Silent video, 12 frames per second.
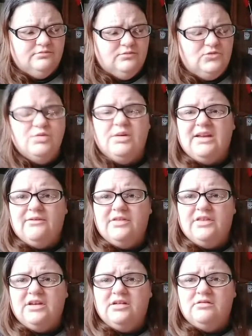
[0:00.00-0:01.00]
doing
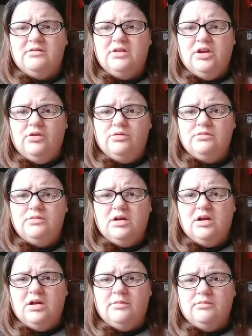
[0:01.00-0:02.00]
everything new.
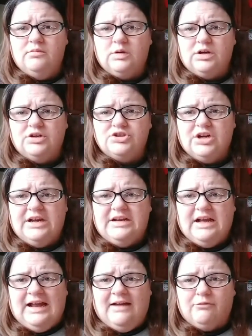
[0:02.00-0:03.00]
We're going to try and
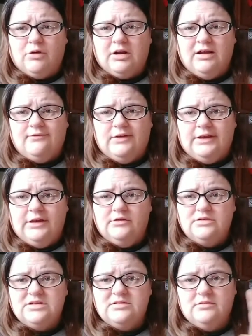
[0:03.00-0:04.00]
not have run-on
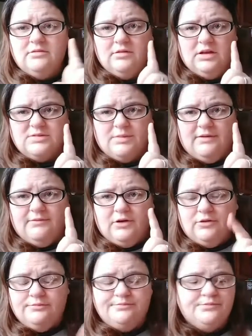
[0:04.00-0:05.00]
videos. It's my
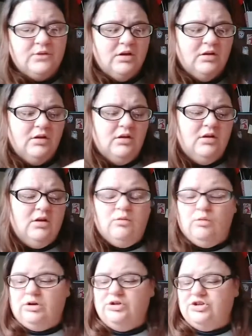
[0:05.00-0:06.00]
fault.
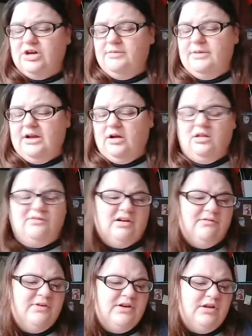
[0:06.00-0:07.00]
We're going to try and make all of
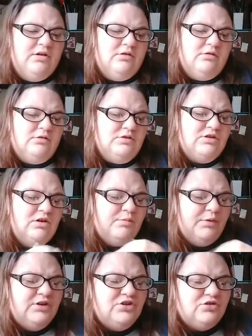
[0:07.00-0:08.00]
our videos, you know,
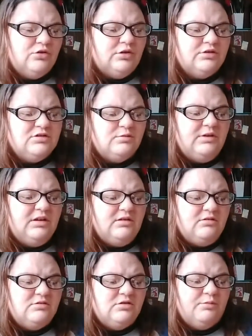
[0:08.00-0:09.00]
pretty short, sweet,
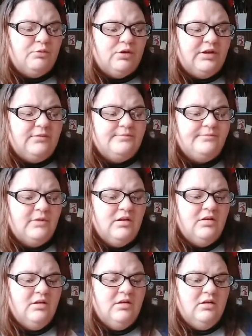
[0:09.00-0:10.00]
to the point.
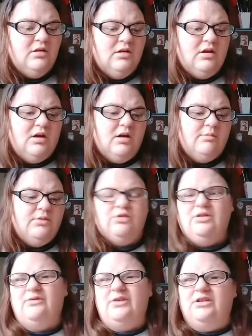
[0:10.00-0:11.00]
The
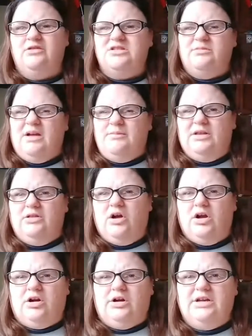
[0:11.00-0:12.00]
only videos that might be
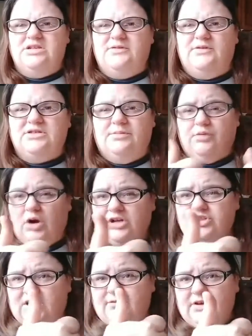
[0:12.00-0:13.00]
longer is if it's a
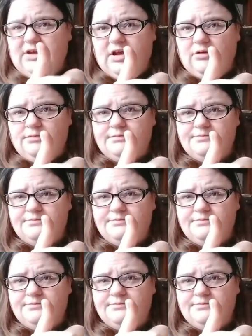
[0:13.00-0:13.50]
project video.